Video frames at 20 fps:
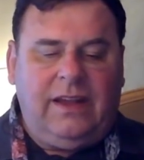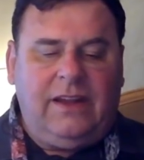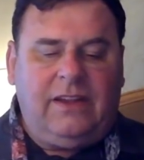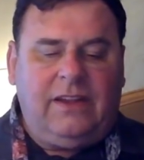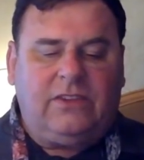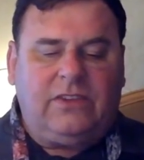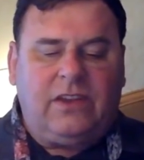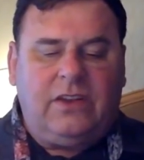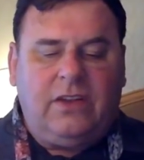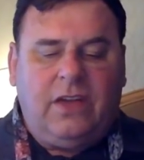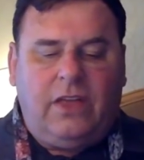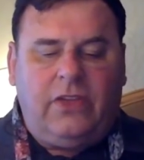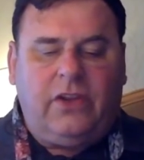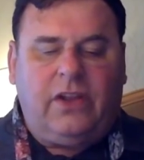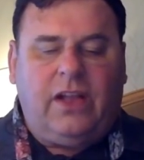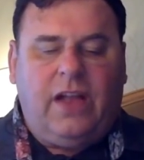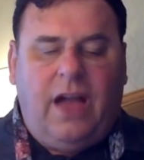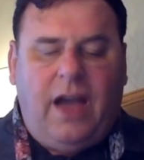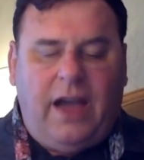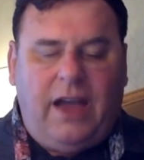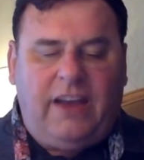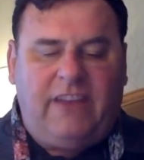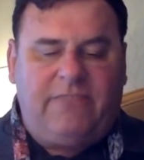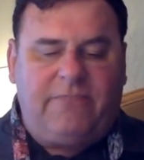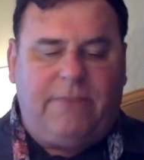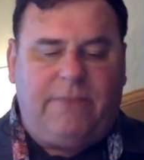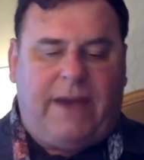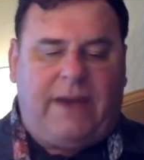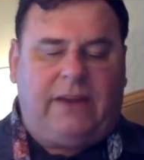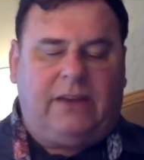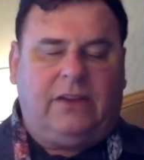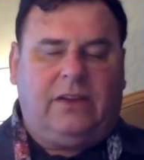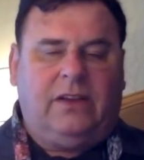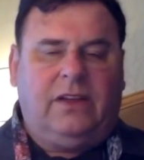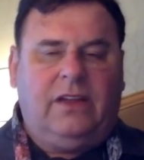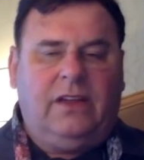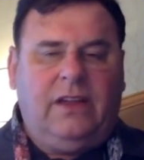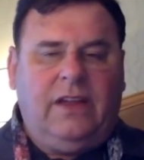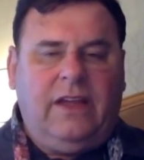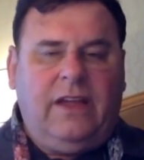It is another kind of battle.